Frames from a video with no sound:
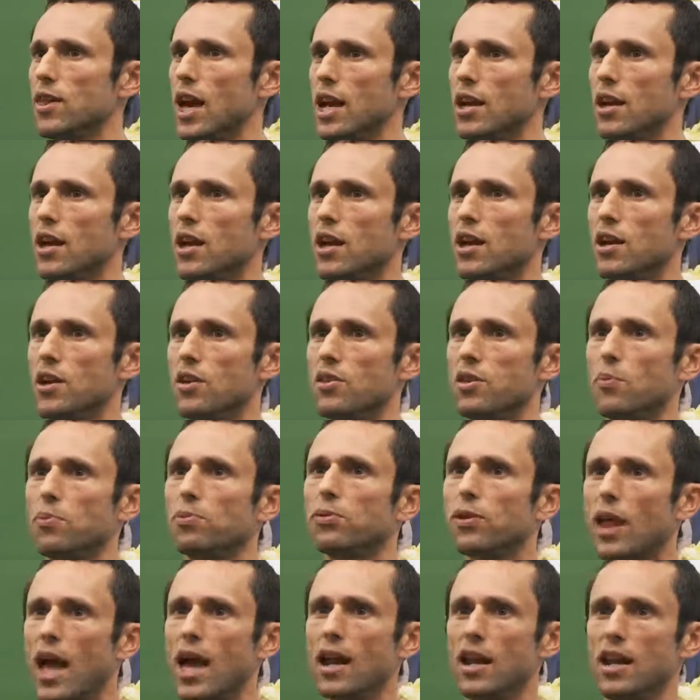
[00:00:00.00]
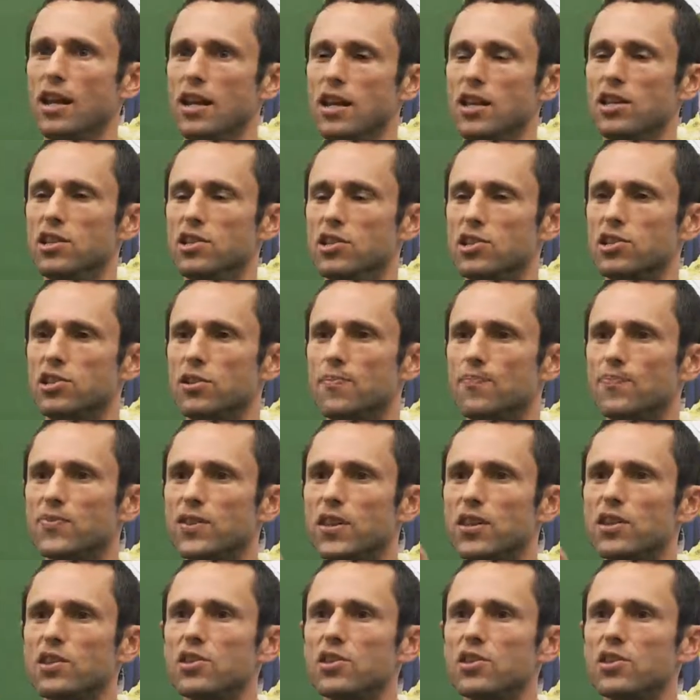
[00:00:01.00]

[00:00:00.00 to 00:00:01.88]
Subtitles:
that the planet is